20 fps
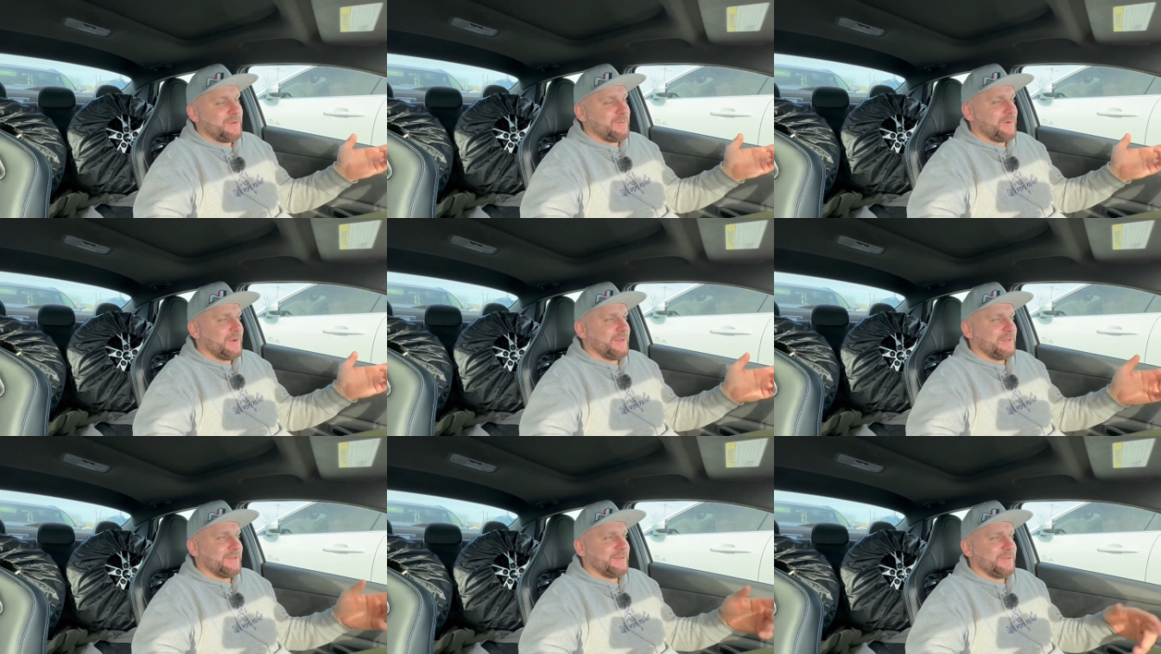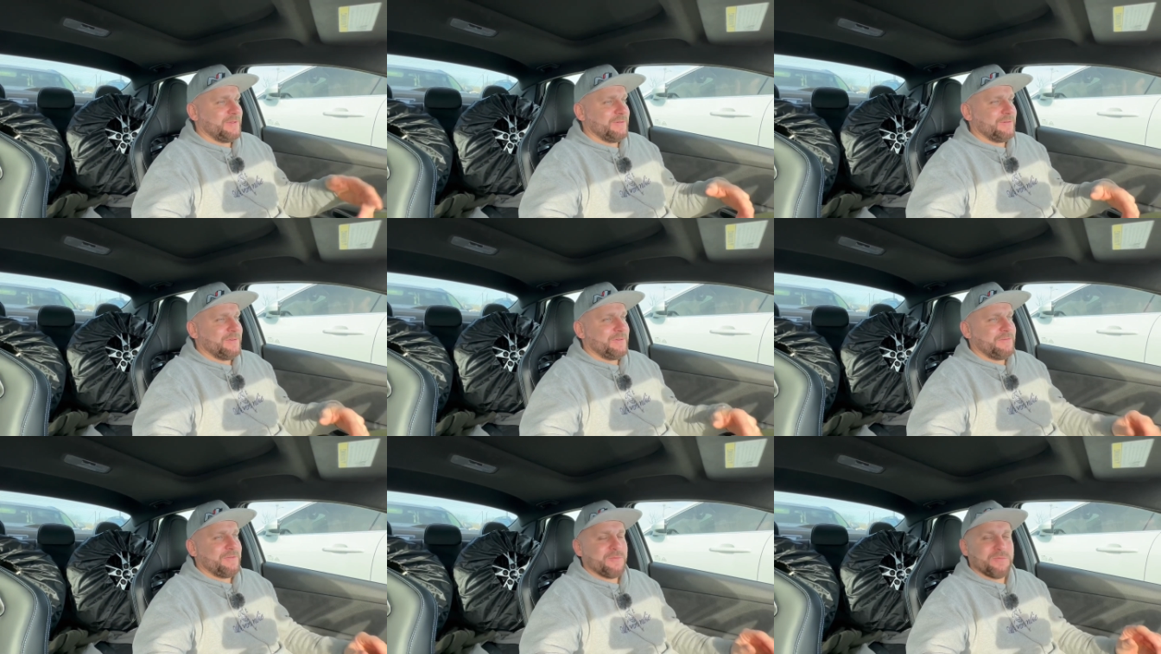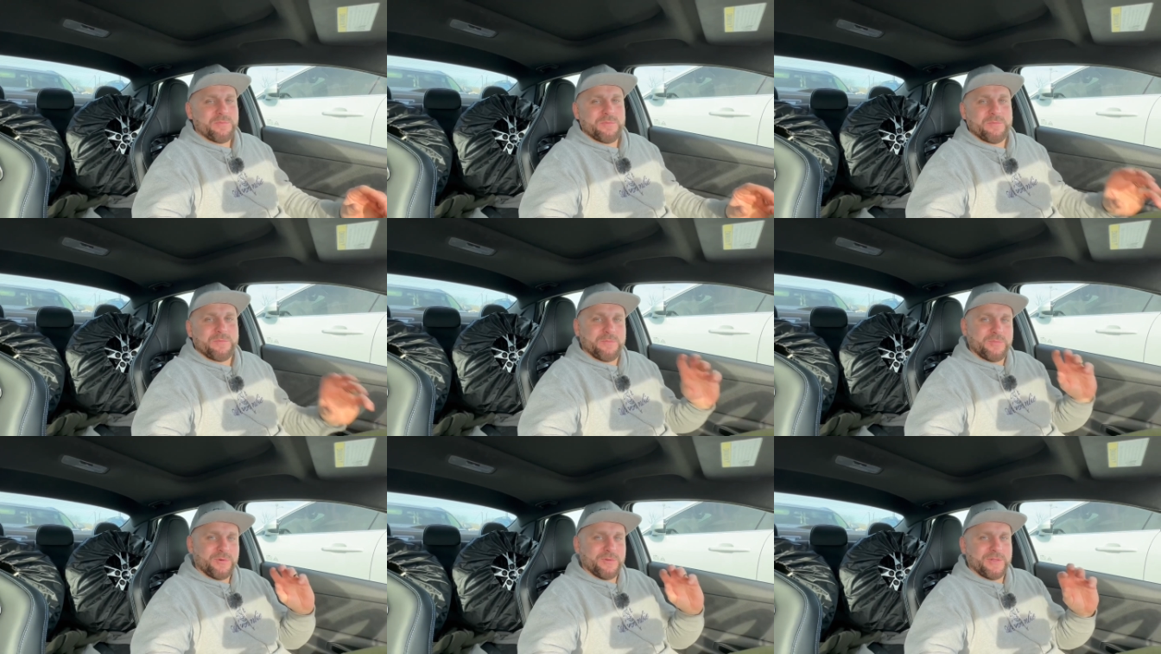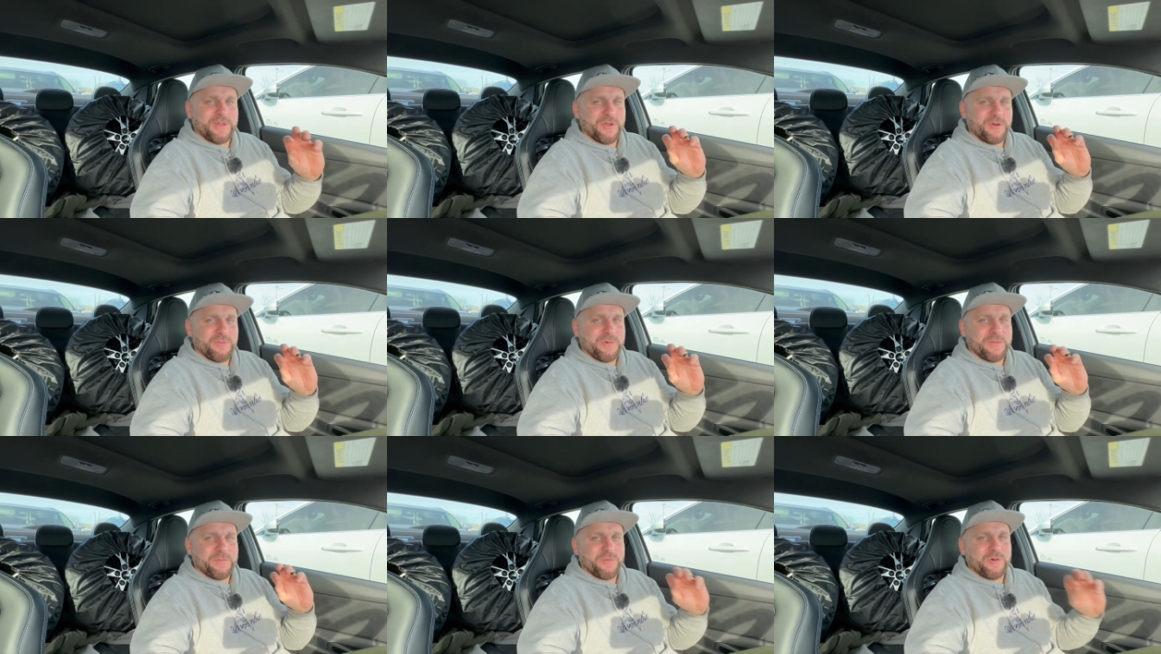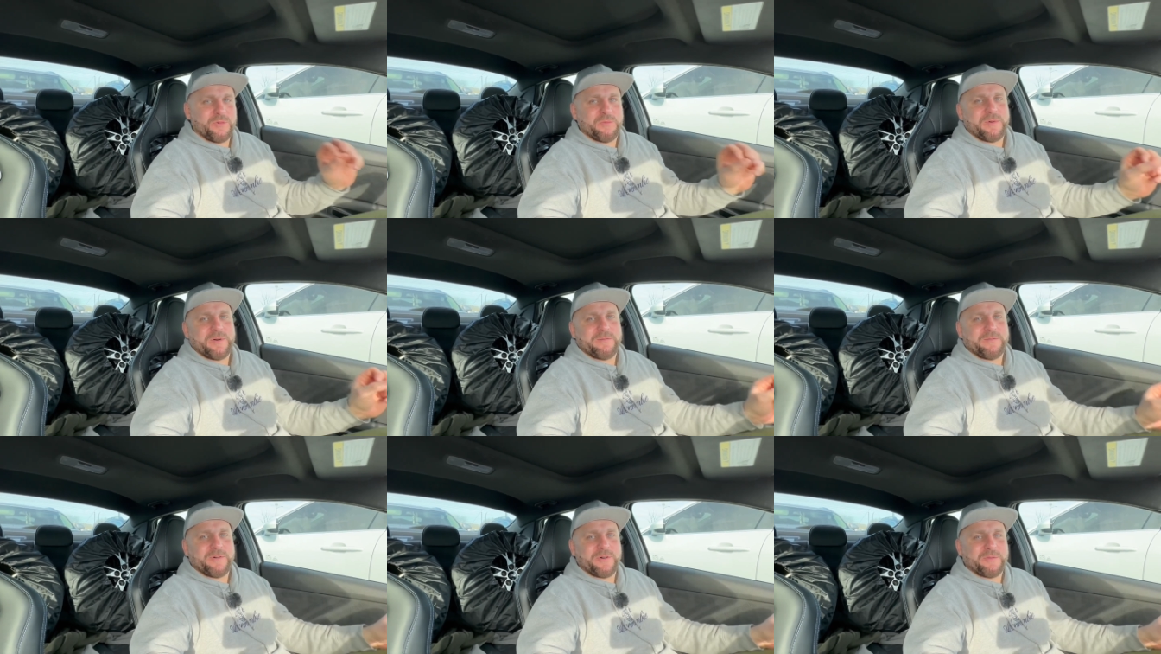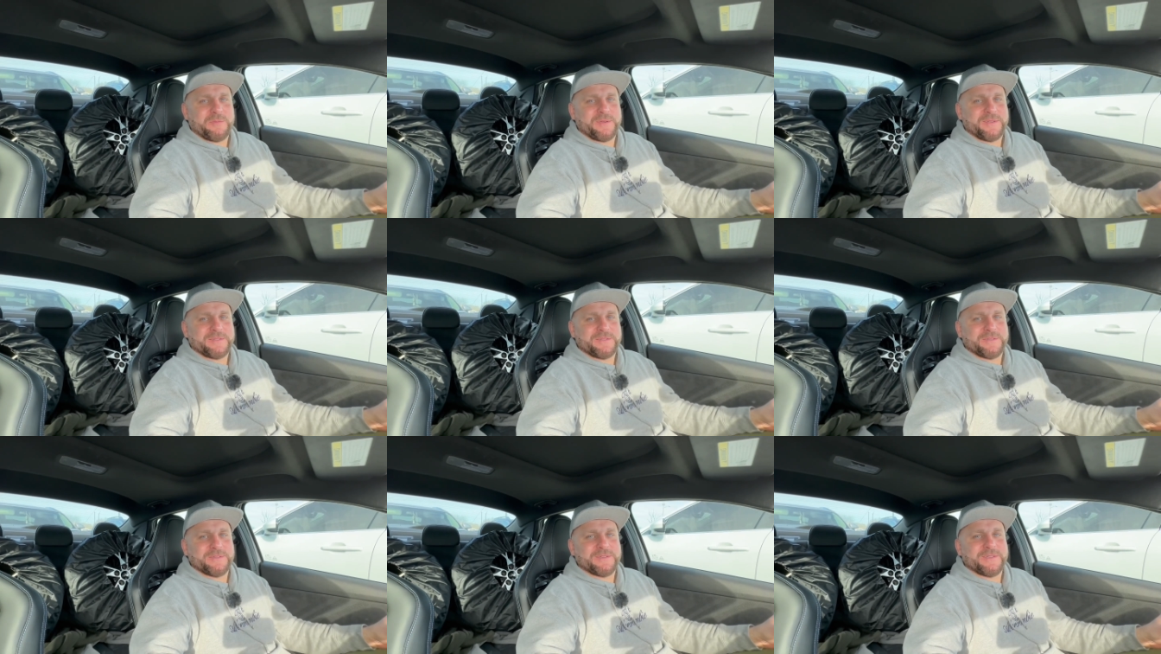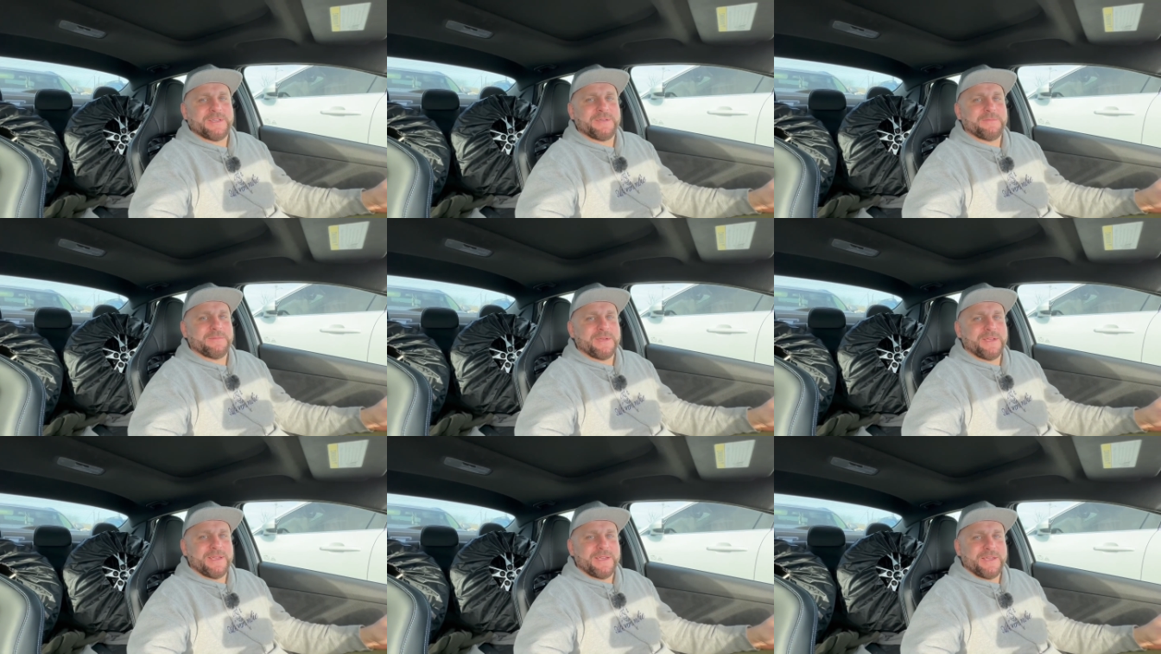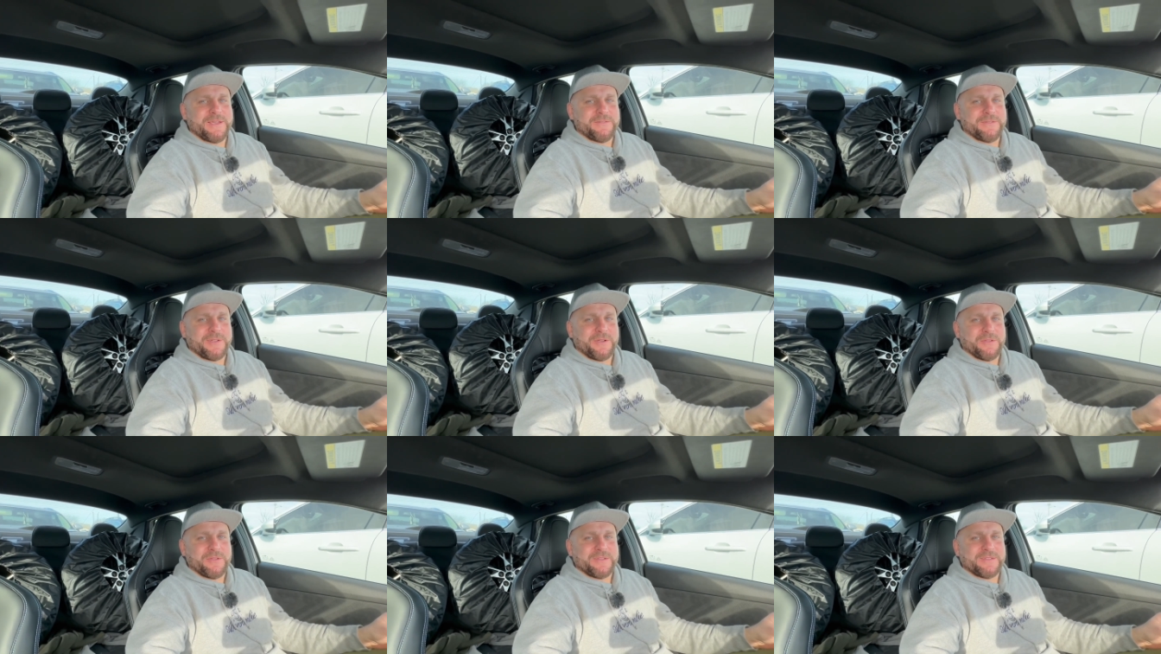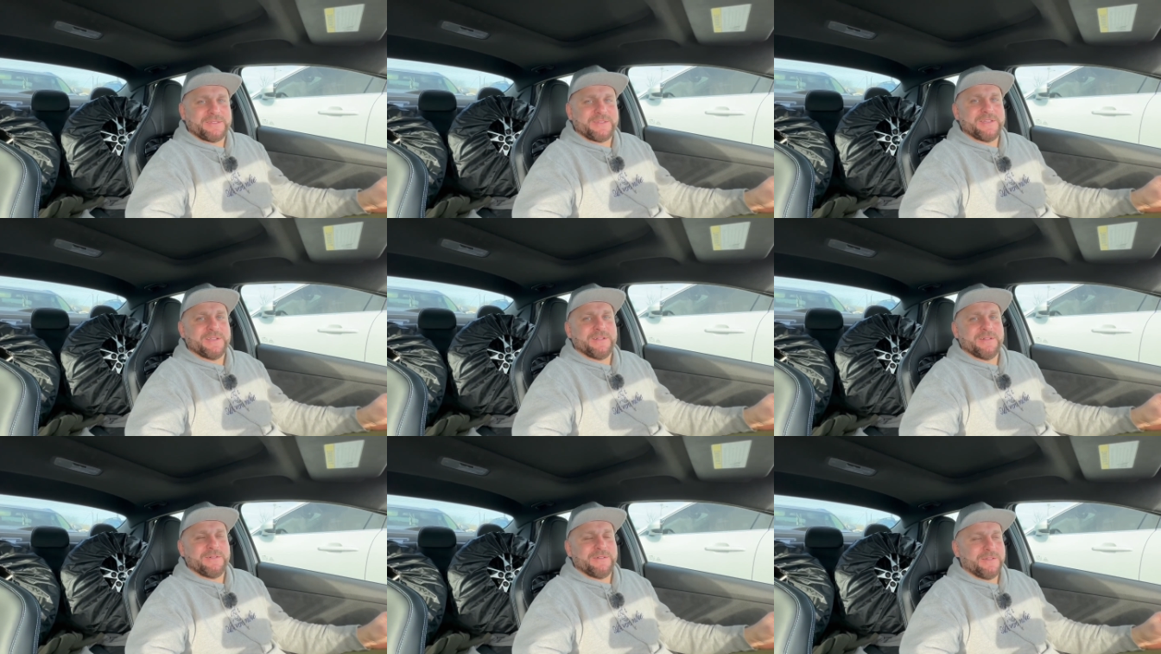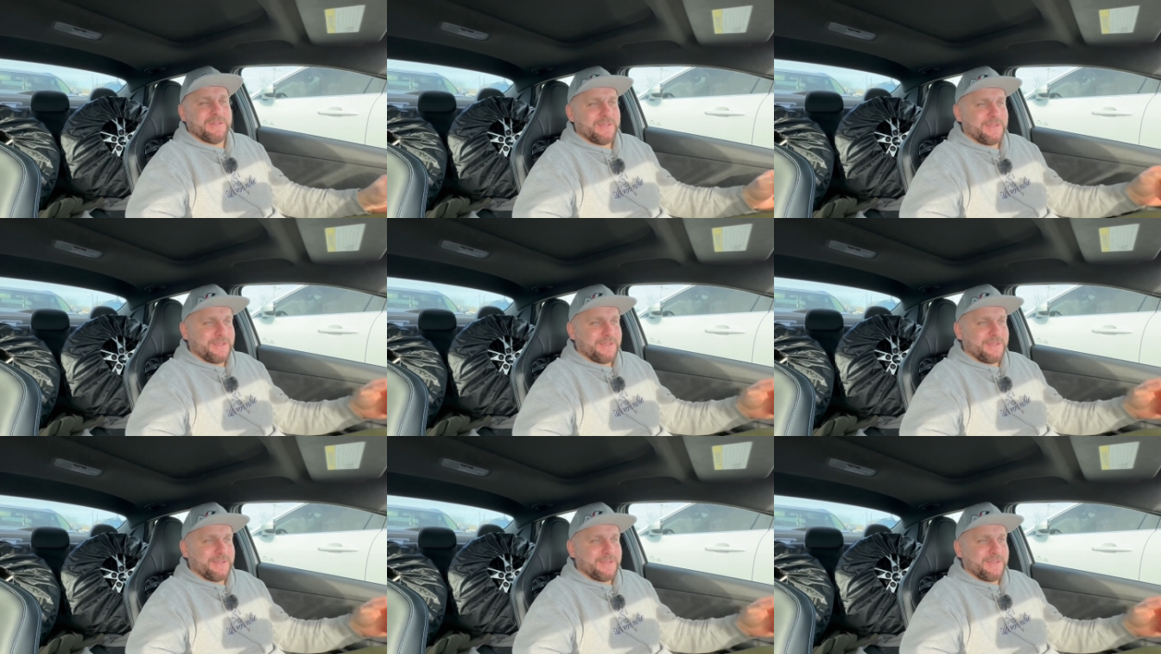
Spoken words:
But you know, if you put a little bit more performance on them, they're gonna still